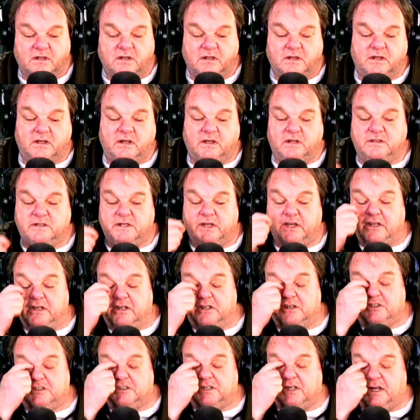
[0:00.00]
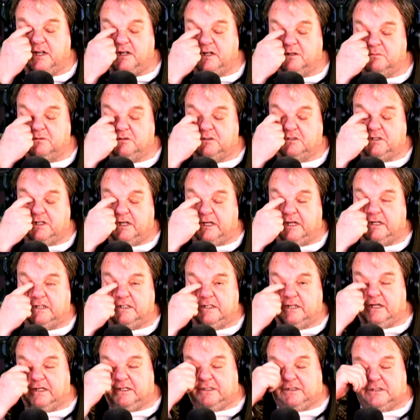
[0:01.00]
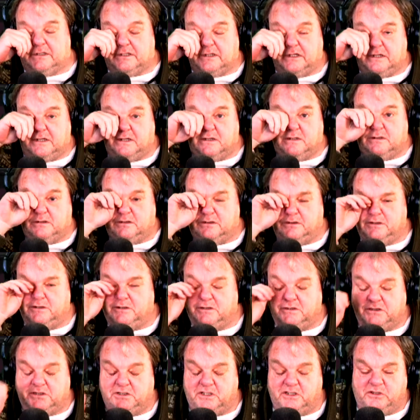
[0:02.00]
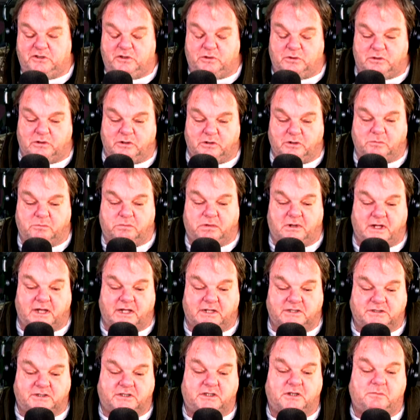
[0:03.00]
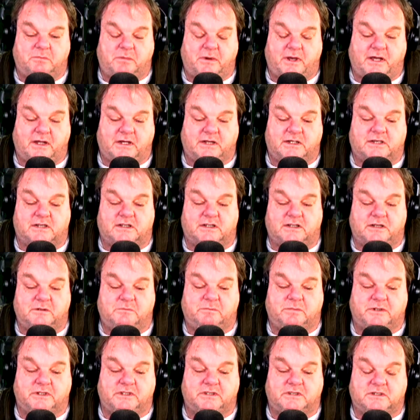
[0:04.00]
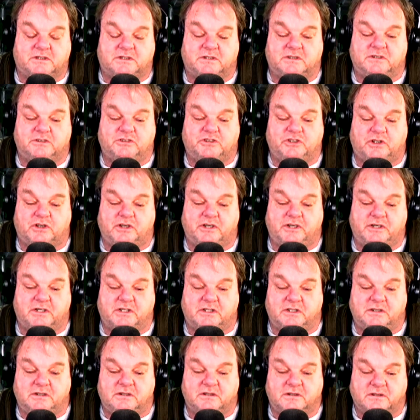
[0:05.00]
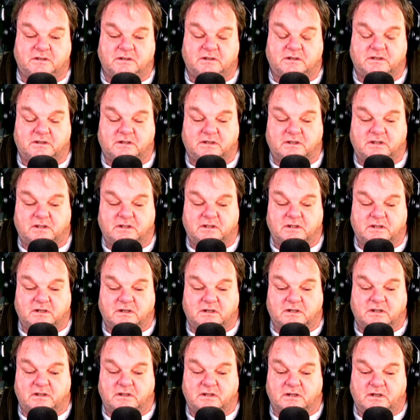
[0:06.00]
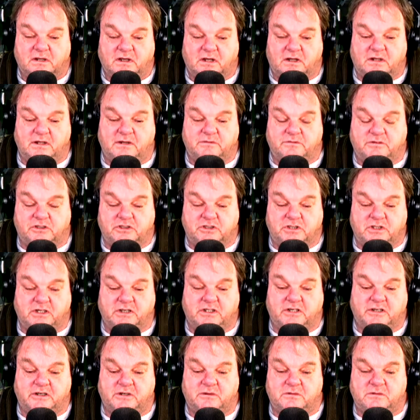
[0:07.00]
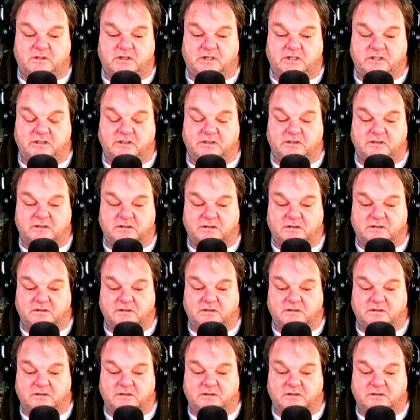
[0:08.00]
Yeah, Dana Nasana was saying that you can see nuclear plants in the back of the Olympics in China. I'll have to check it out later.